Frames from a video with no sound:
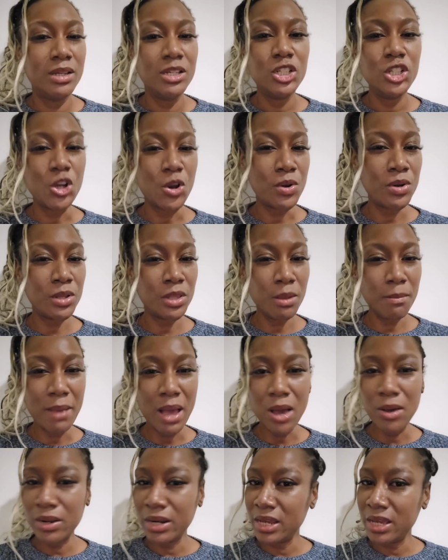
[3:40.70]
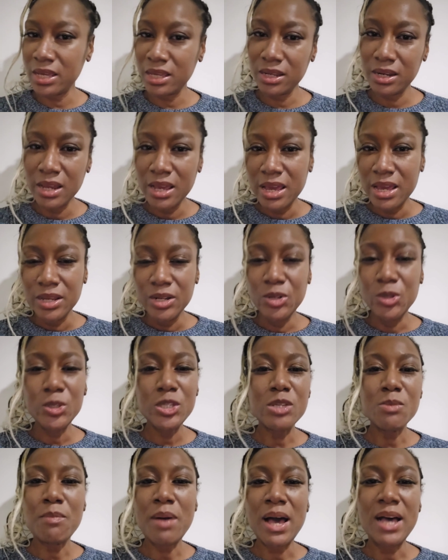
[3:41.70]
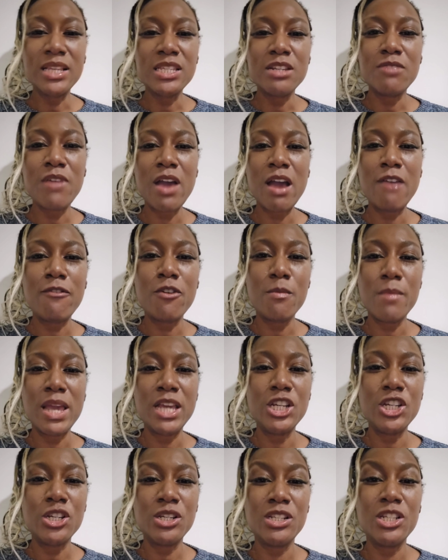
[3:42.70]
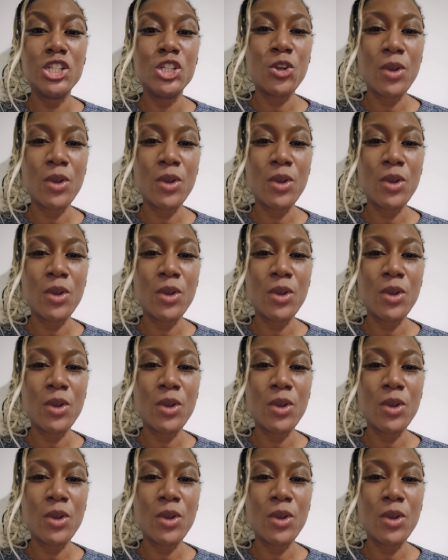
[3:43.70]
journal about it, do some positive affirmations,